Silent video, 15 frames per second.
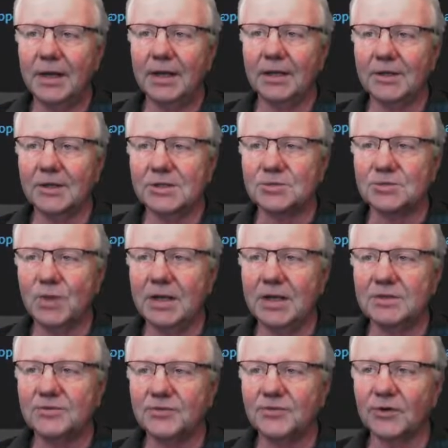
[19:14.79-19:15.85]
There's
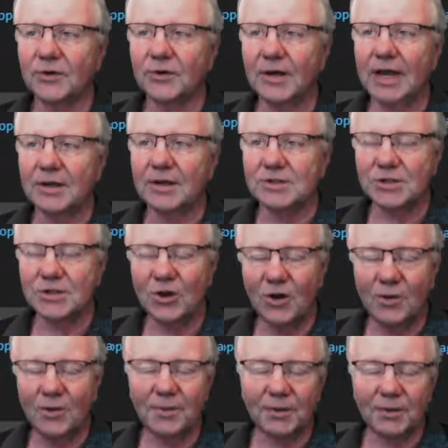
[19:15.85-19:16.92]
ones for account
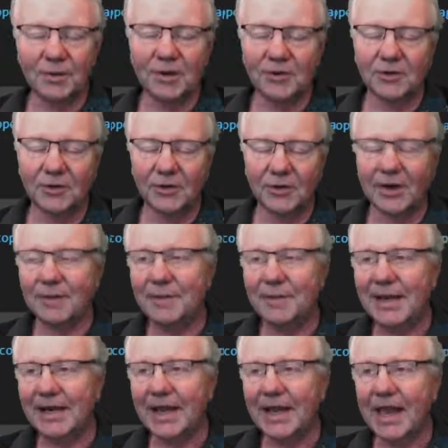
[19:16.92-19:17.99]
scope and whether you're an
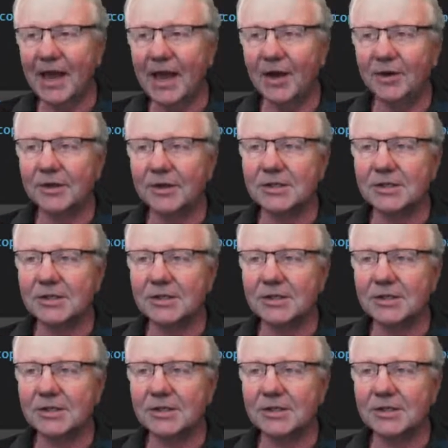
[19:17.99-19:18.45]
admin account.